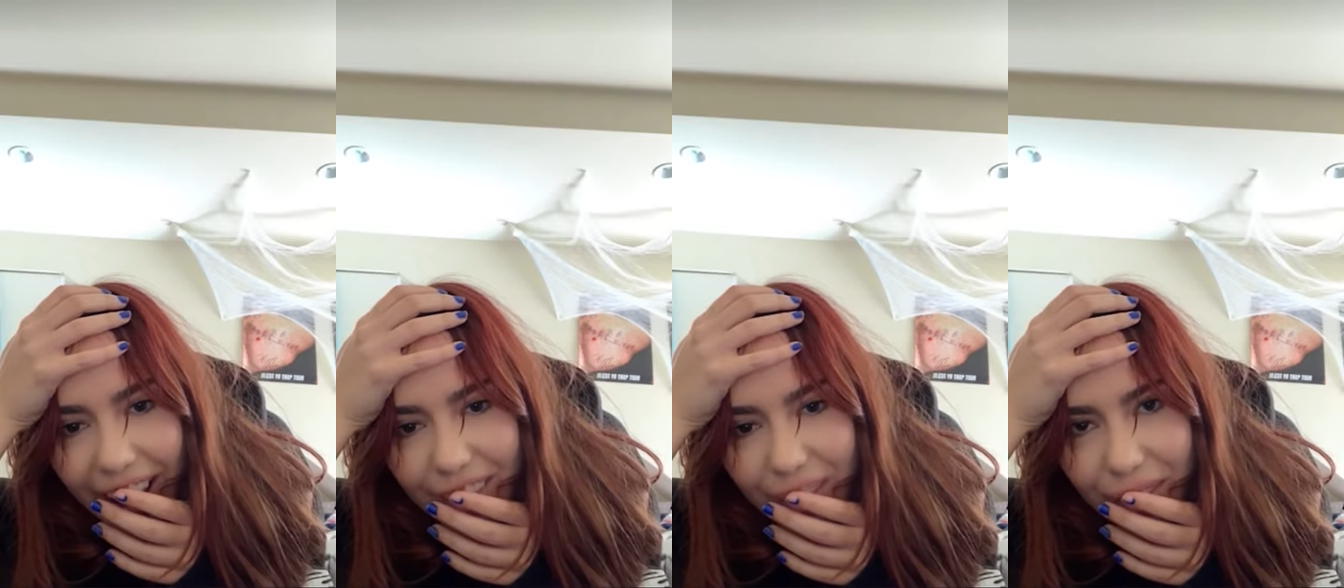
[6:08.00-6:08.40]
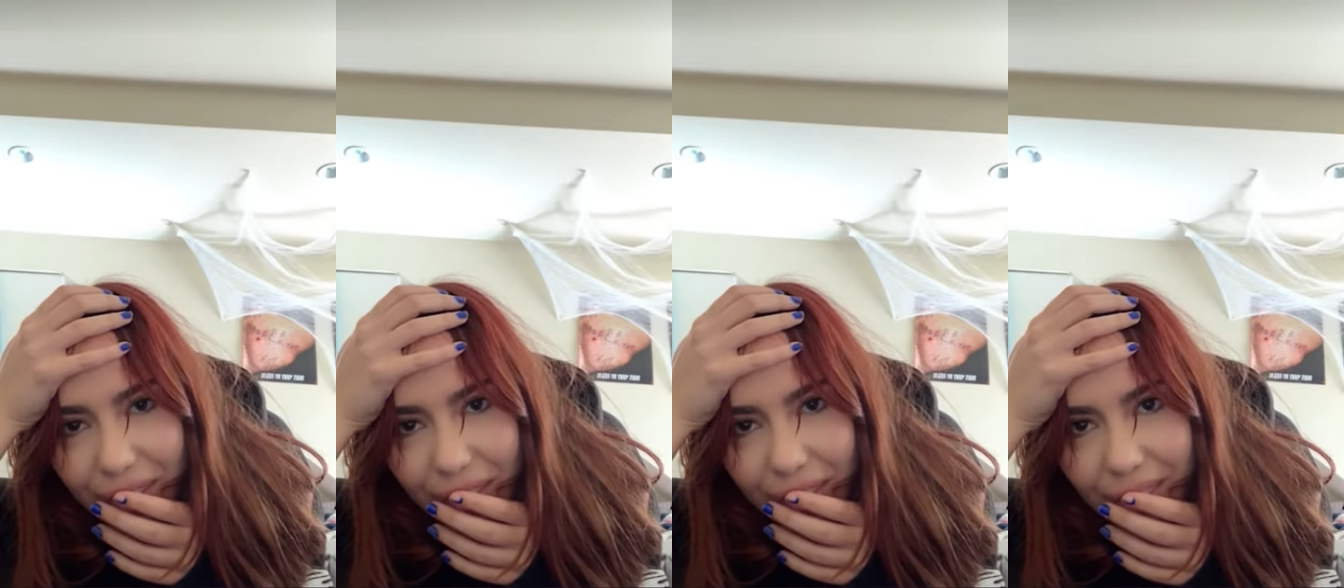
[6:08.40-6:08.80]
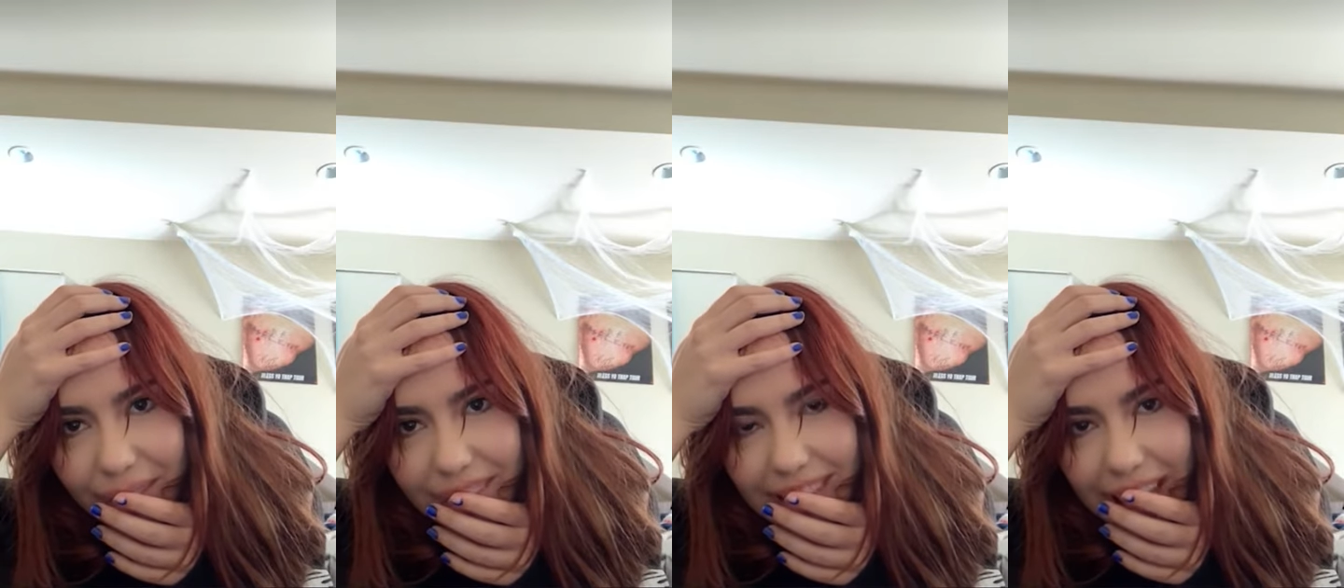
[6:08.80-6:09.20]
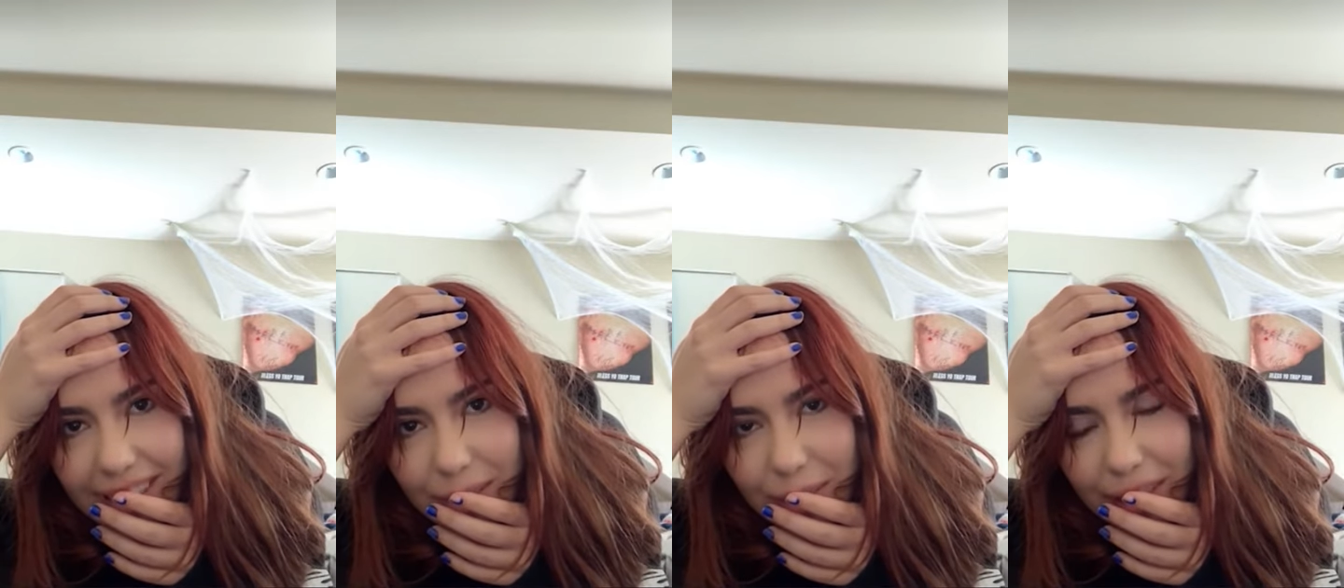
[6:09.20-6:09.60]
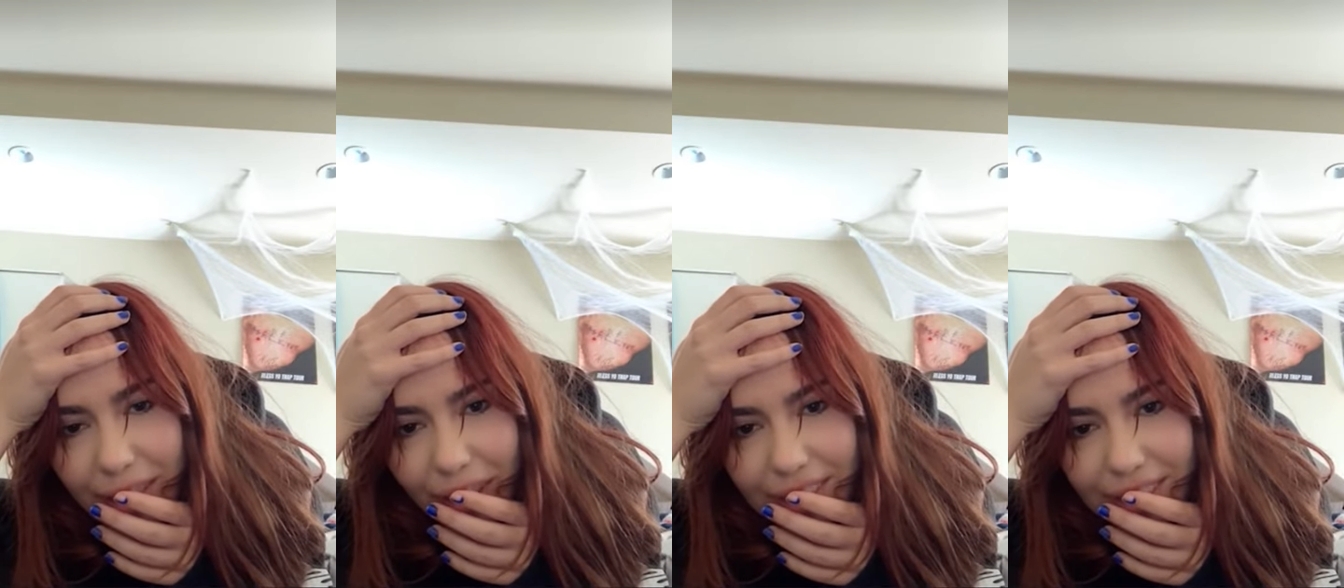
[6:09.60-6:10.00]
I love how everyone's asking me
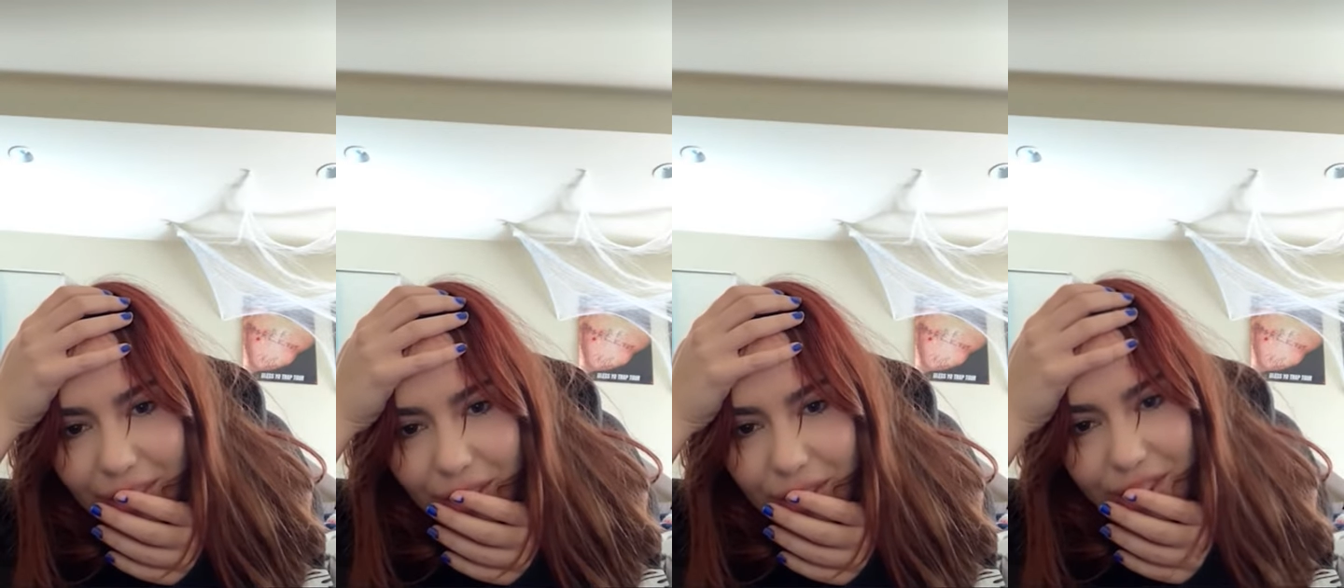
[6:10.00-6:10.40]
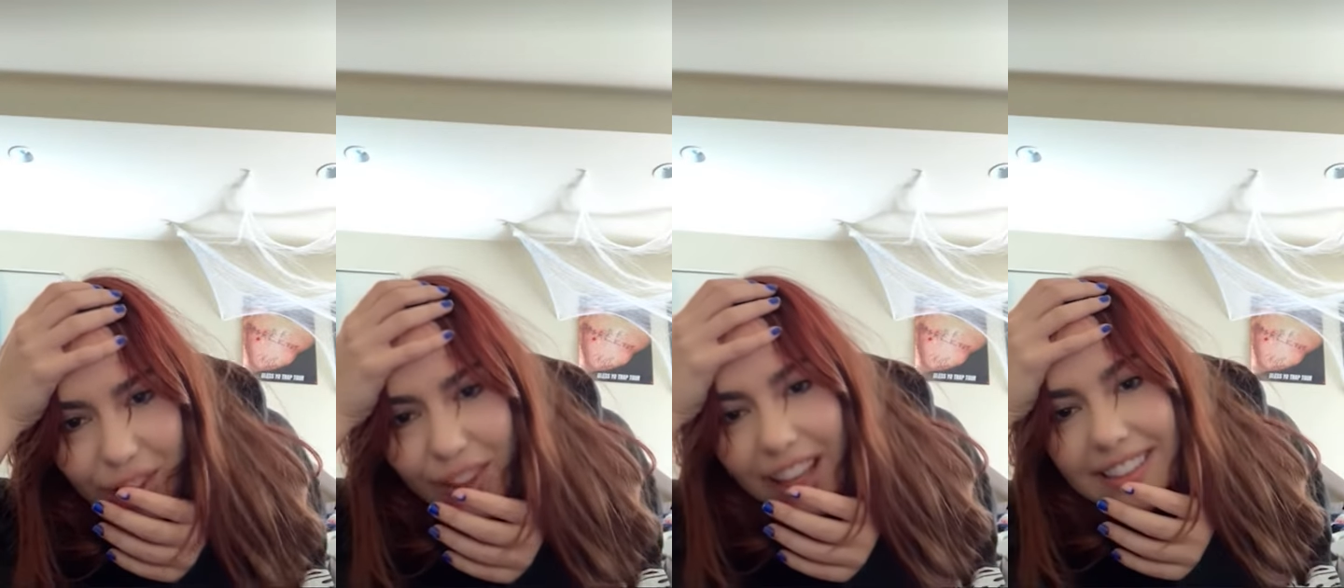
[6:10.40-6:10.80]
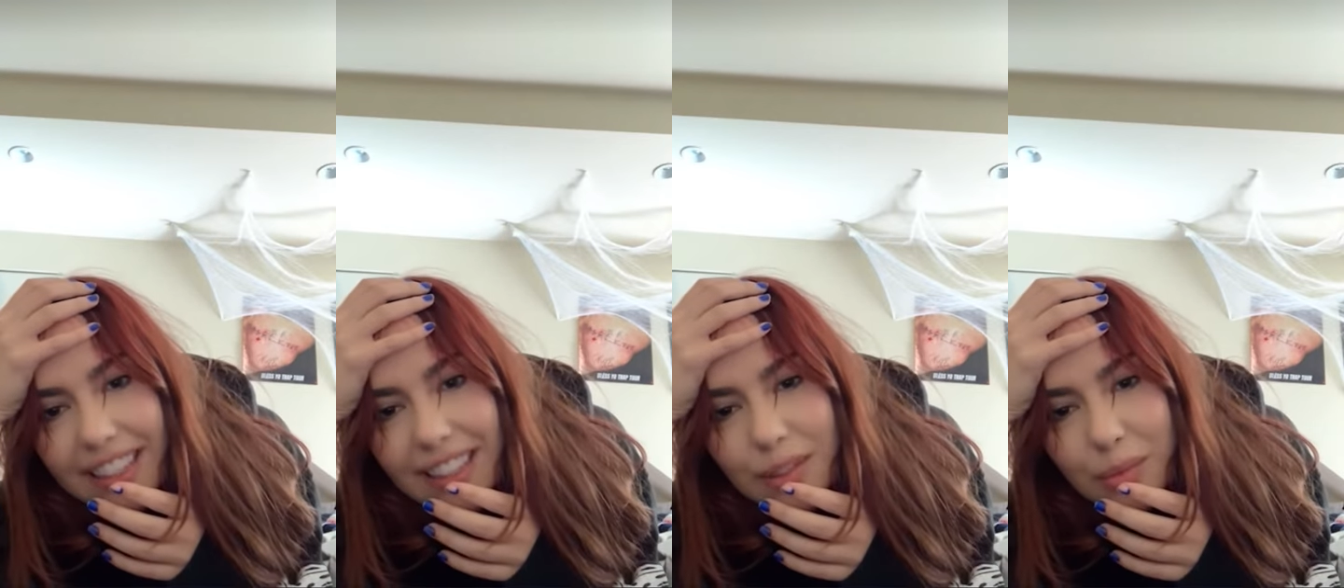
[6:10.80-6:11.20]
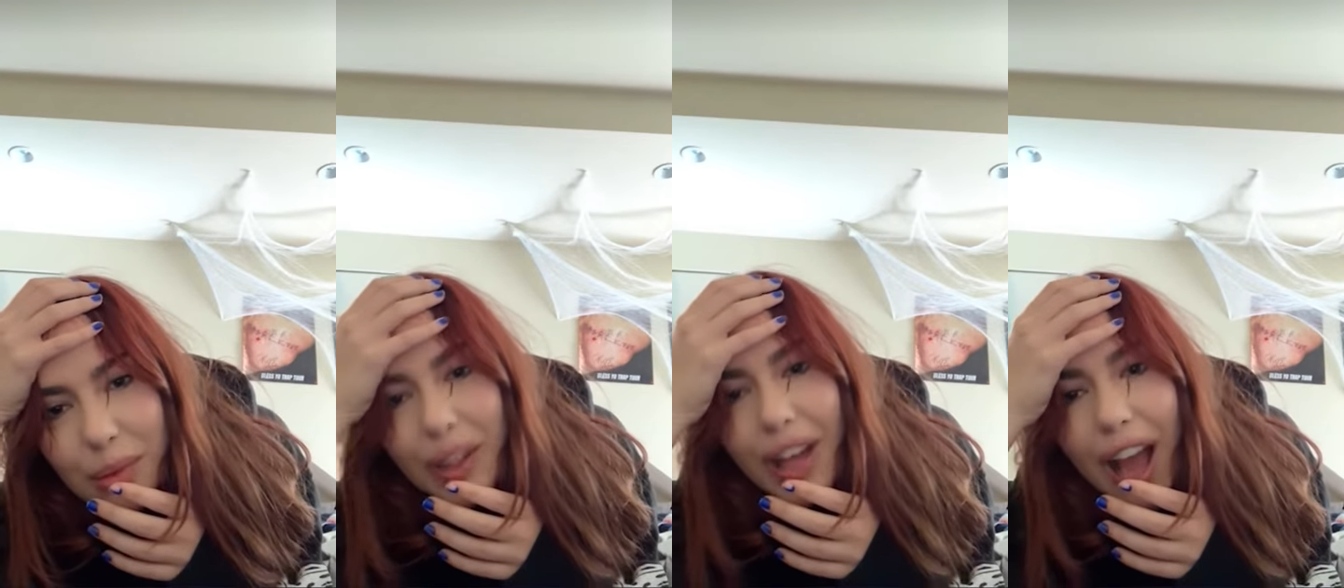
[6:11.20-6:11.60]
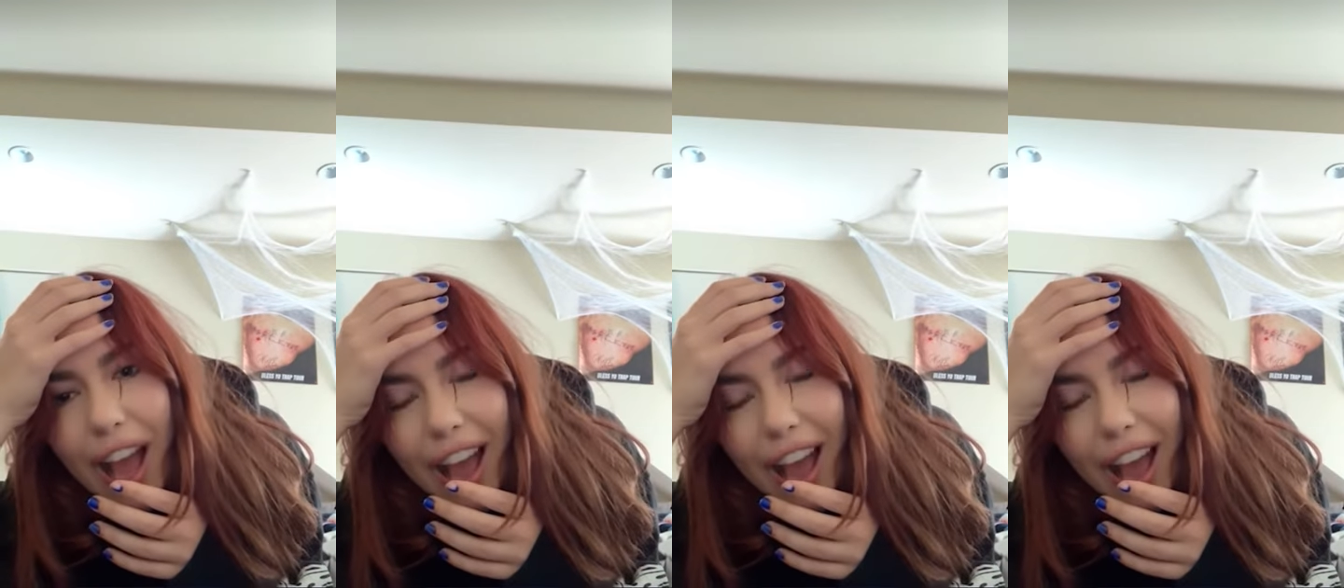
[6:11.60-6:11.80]
thoughts on their zodiac signs, but